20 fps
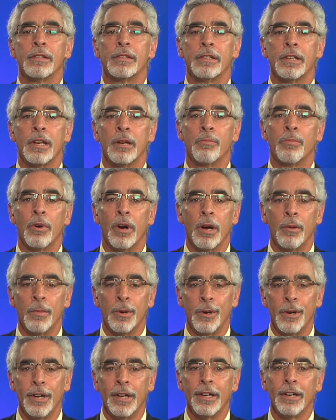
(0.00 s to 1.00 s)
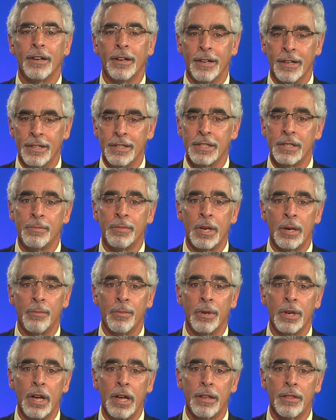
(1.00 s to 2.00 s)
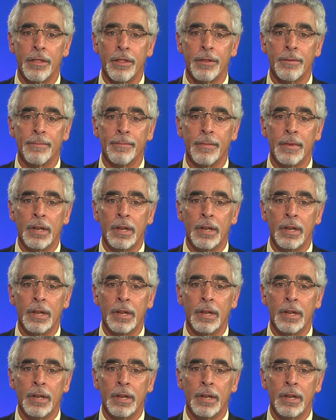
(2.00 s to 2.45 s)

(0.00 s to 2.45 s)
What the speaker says: state primary on September 9th.